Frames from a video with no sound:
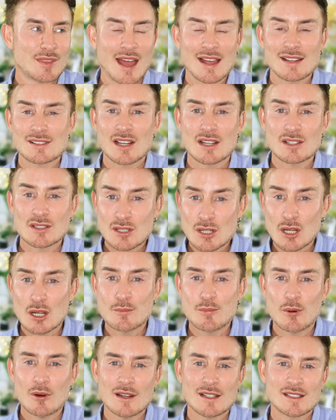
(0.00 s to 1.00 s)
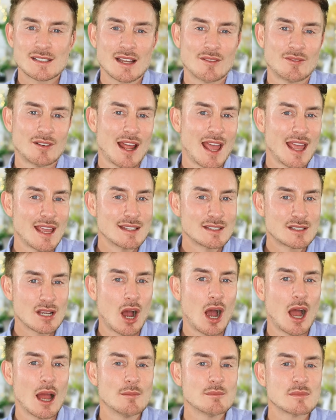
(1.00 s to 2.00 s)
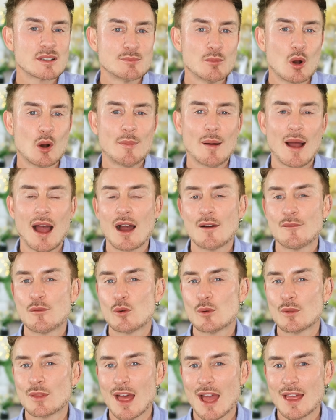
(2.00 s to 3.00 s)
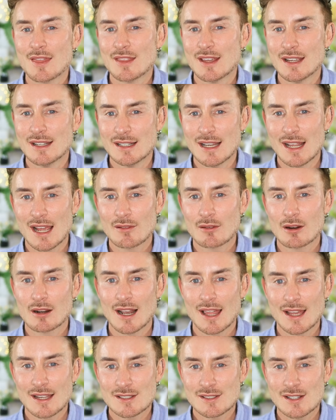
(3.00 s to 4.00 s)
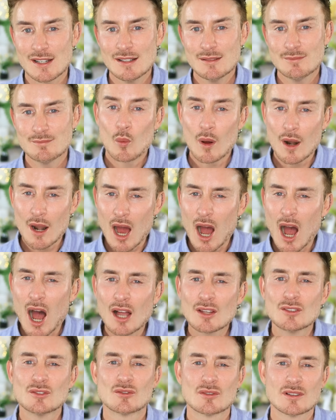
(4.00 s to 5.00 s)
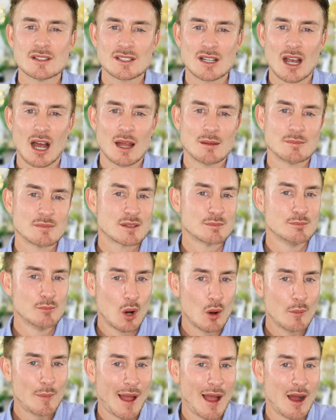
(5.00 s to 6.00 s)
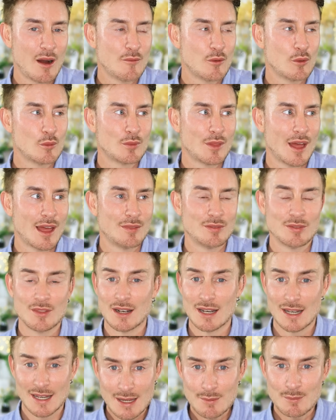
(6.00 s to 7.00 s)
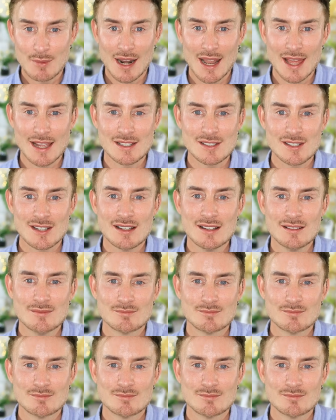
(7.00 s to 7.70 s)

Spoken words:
That's 2.78 times more powerful than the Nero laser, 100 times more powerful than the Lima laser,